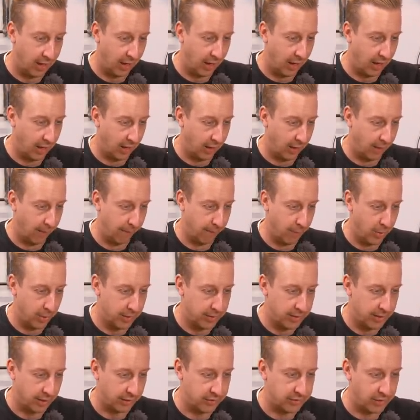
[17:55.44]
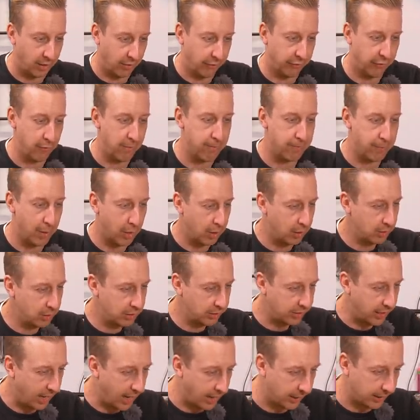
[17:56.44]
Um, next up from
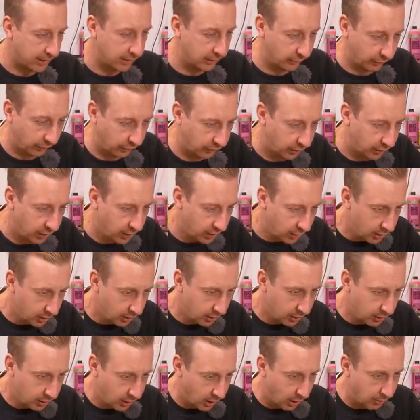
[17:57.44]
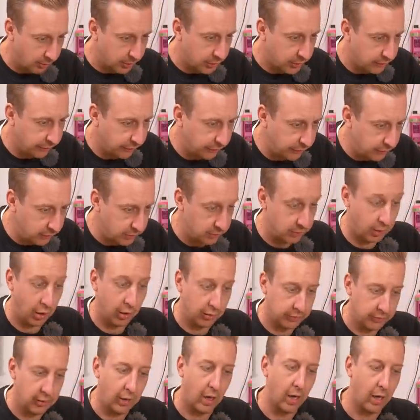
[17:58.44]
Bernard Atkins. I'm a conf
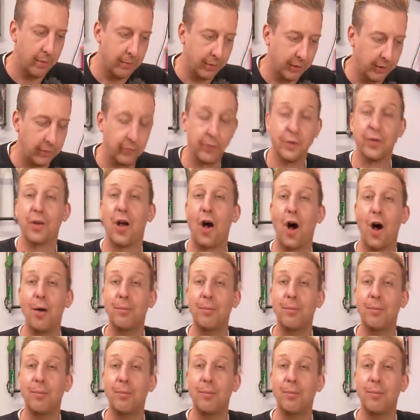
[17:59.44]
I'm a confused.